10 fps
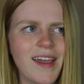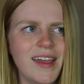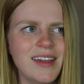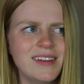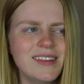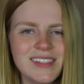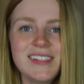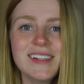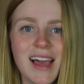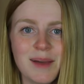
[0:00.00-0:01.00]
And this
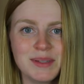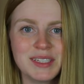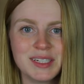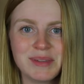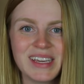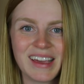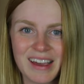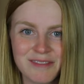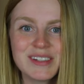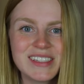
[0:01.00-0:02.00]
still happens to me
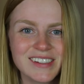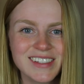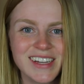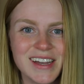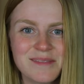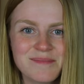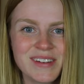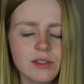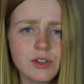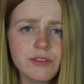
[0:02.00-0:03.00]
every single time.
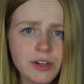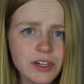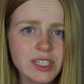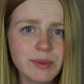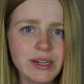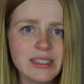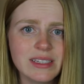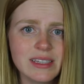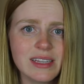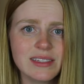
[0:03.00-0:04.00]
So if you're
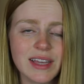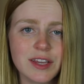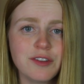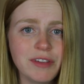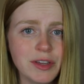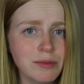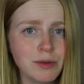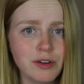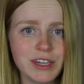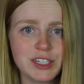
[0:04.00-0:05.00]
experiencing this and you feel your
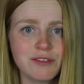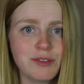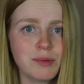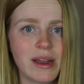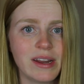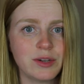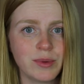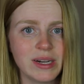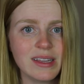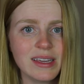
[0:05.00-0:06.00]
motivation for writing
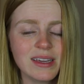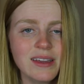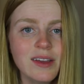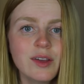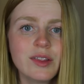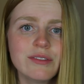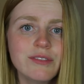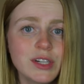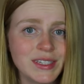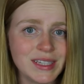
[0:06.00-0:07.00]
dwindling, the
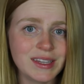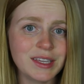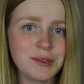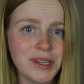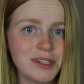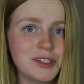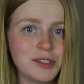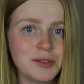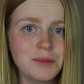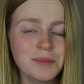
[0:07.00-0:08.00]
first thing that you need to
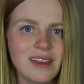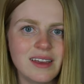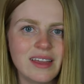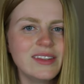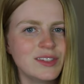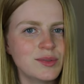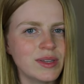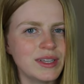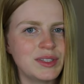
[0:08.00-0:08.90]
do, and this is really